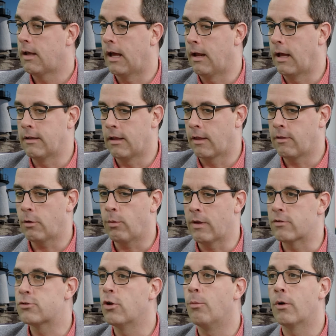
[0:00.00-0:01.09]
I, I, think we
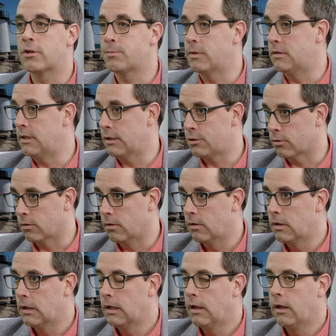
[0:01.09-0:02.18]
have so much potential.
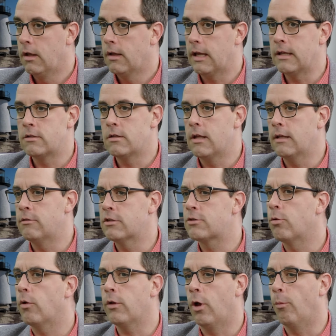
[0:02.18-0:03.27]
It, it just
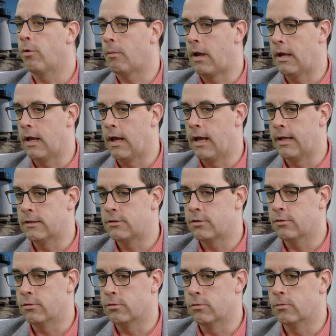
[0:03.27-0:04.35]
really opened my eyes
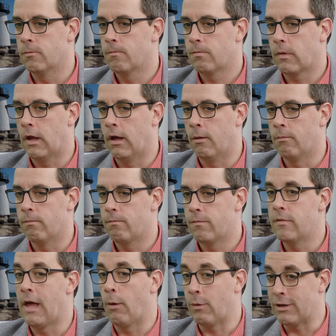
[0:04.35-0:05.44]
to um,
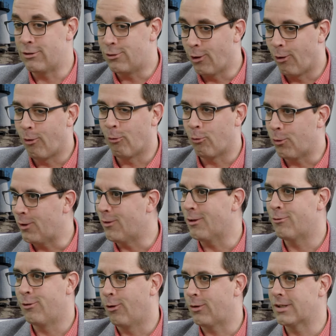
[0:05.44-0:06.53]
that we don't really
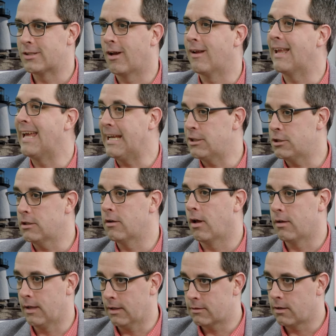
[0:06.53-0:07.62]
focus on aging
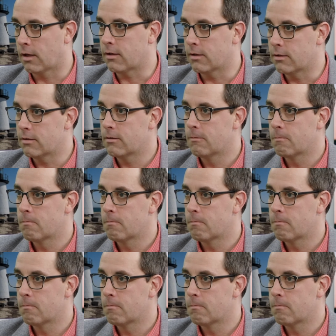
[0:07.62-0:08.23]
on Nantucket.